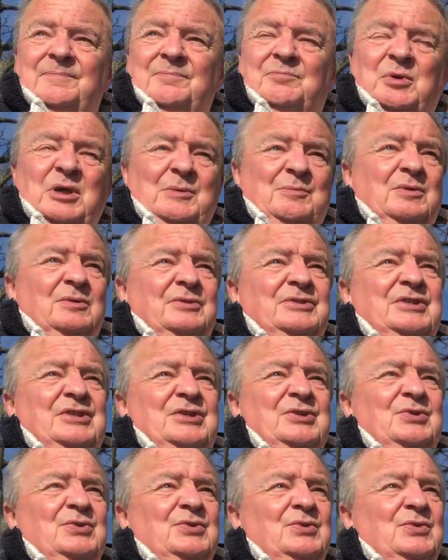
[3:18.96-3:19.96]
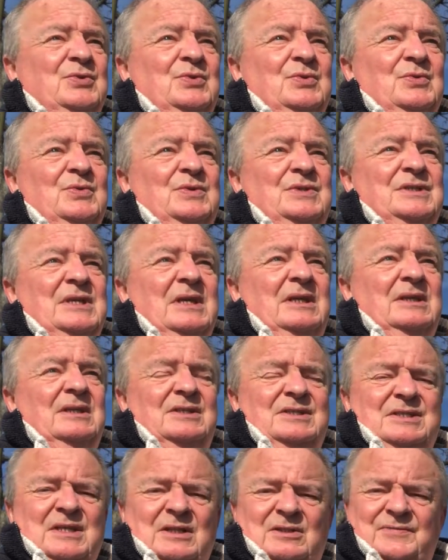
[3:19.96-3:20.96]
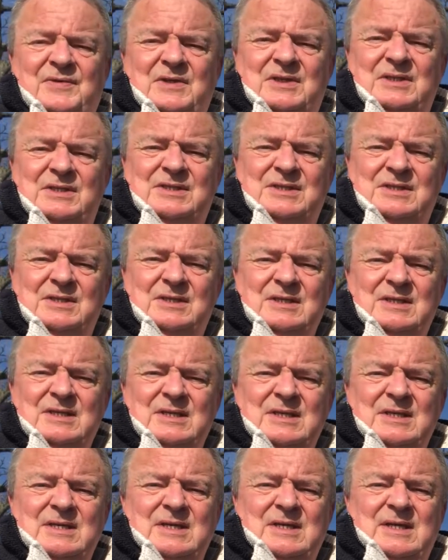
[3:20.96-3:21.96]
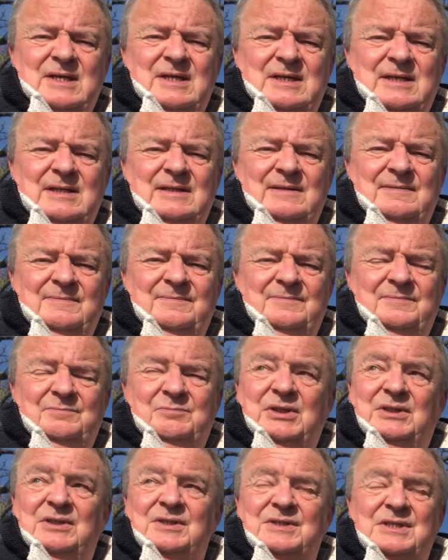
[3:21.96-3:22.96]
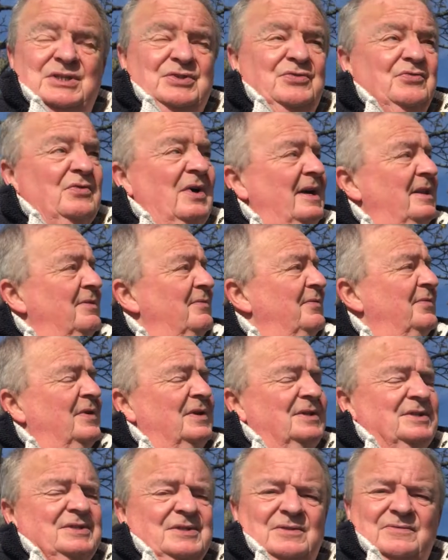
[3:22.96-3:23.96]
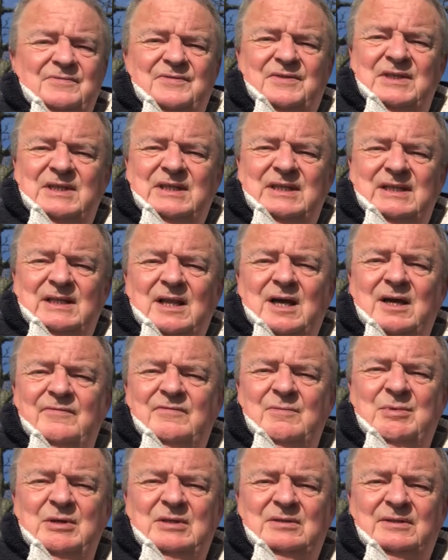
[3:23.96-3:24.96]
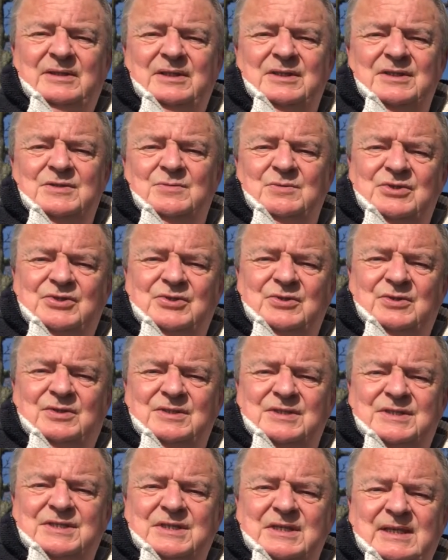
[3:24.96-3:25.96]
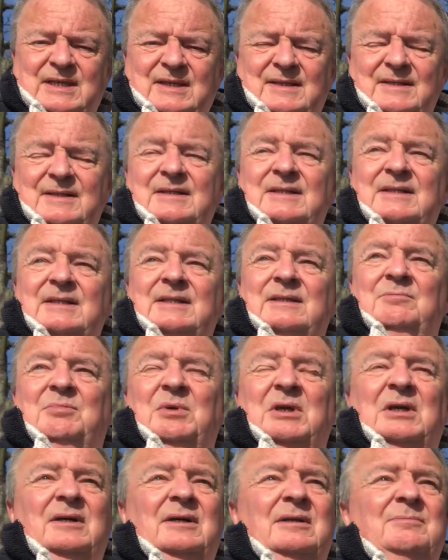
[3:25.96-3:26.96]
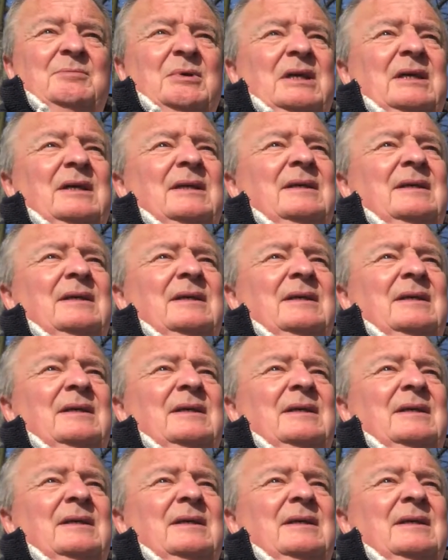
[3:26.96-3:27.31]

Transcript: people to take selfies, because it's right in front of the Liver buildings, which you can see behind me.